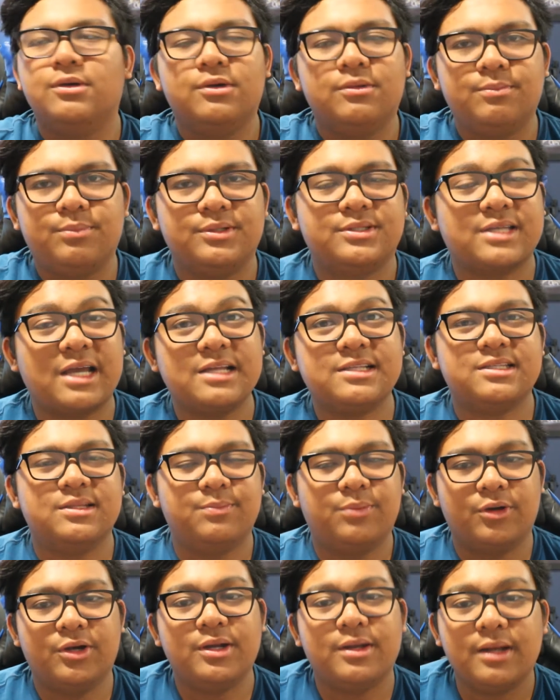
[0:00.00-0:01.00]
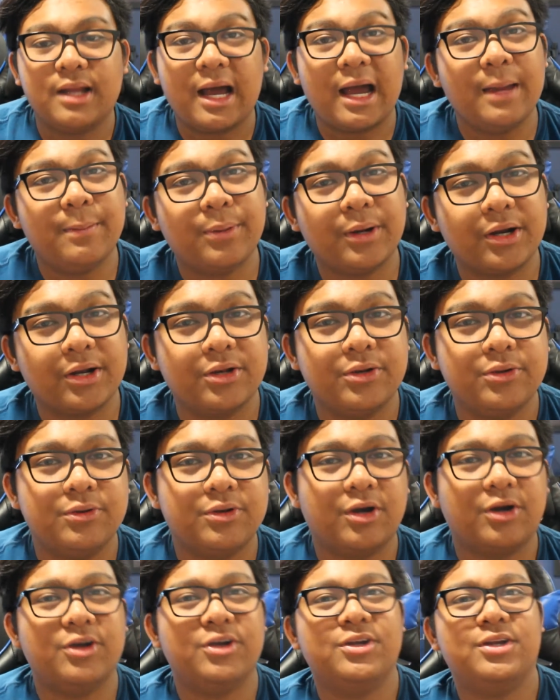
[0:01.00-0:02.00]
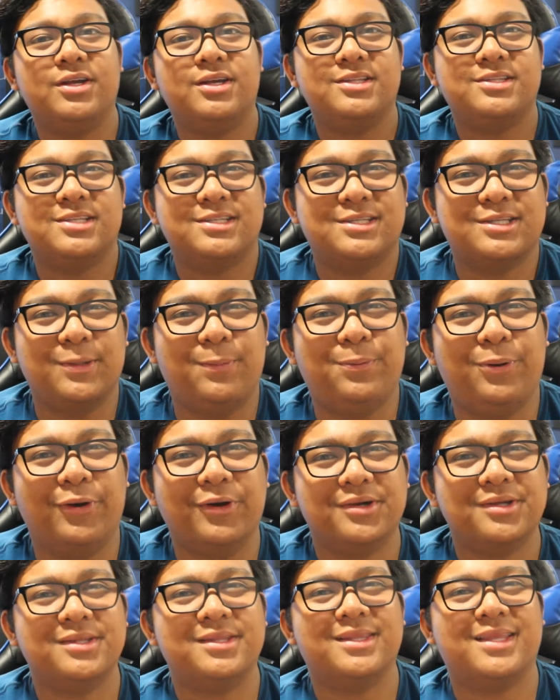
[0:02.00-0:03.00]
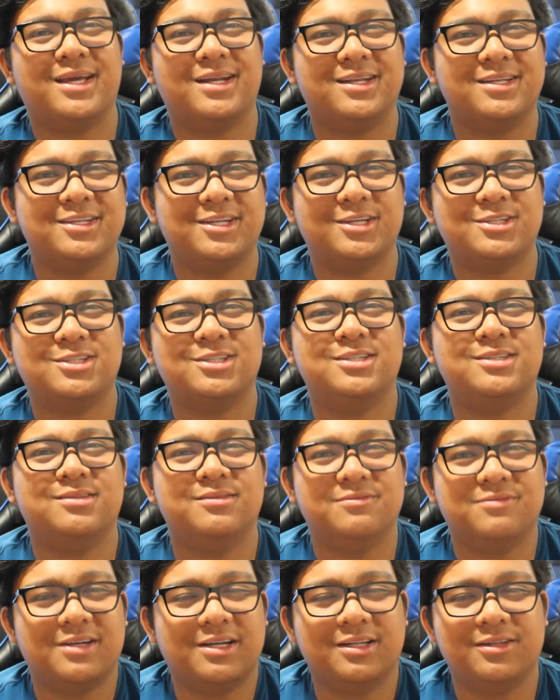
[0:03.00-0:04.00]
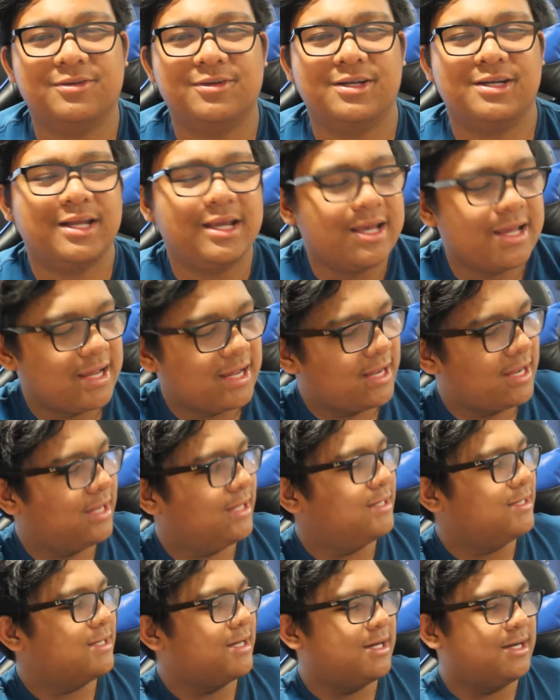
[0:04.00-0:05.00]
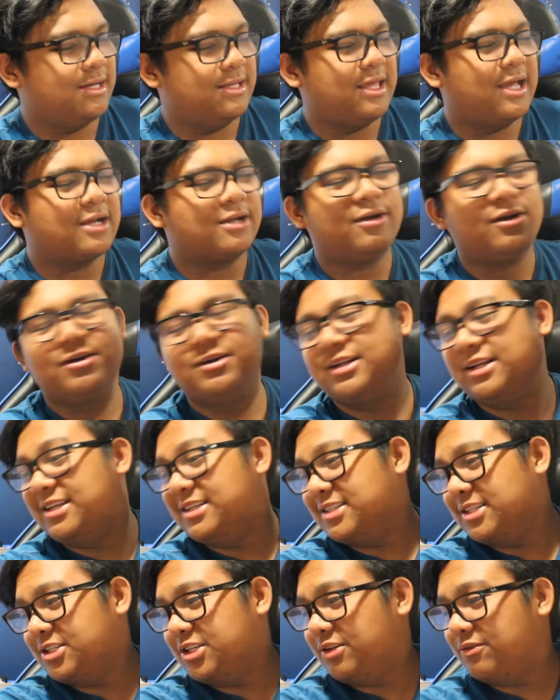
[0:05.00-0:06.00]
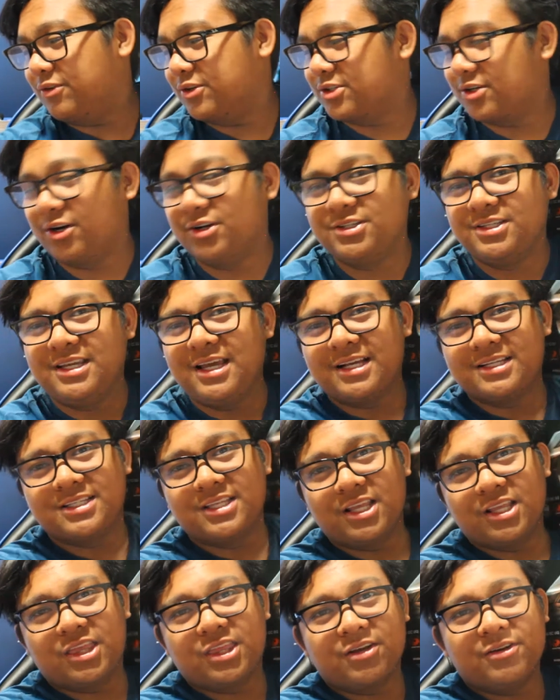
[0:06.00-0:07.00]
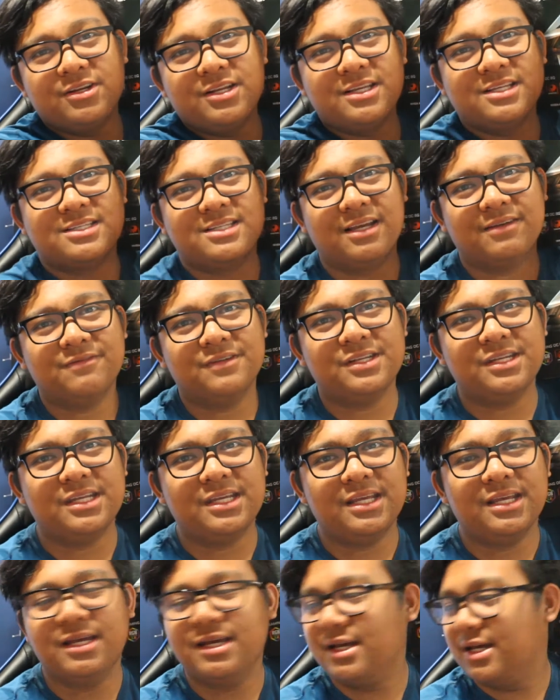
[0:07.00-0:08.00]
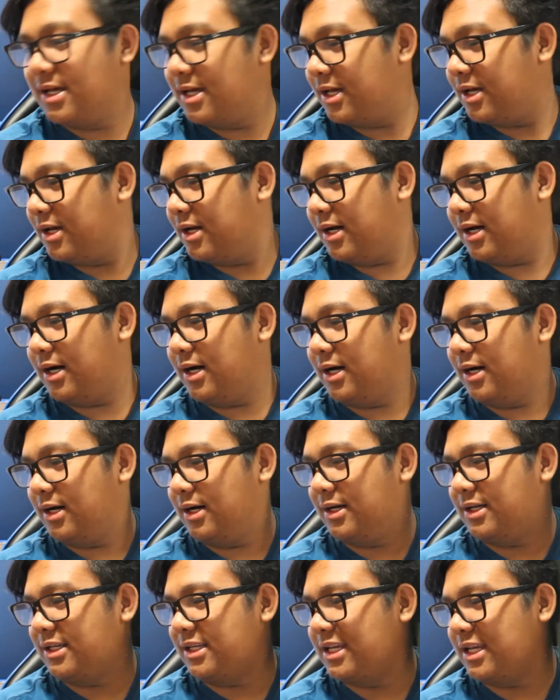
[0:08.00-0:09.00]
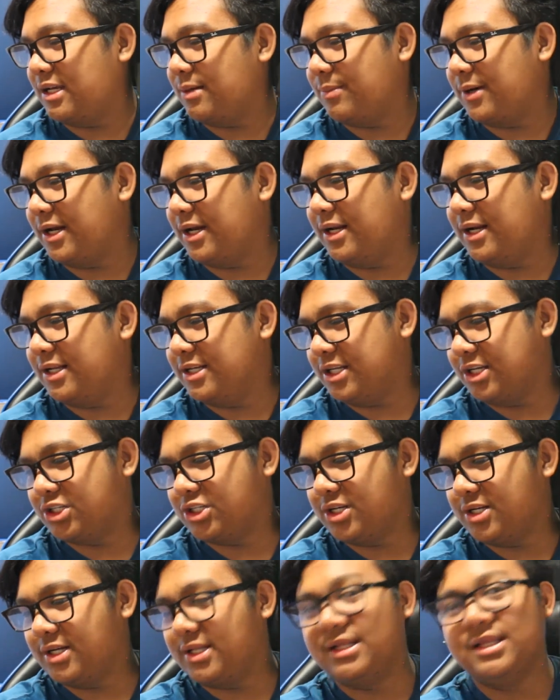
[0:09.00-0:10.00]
Besides the point, I bought a new card to support that addiction to Valorant, and that card is the GeForce RTX 3070 Gigabyte edition.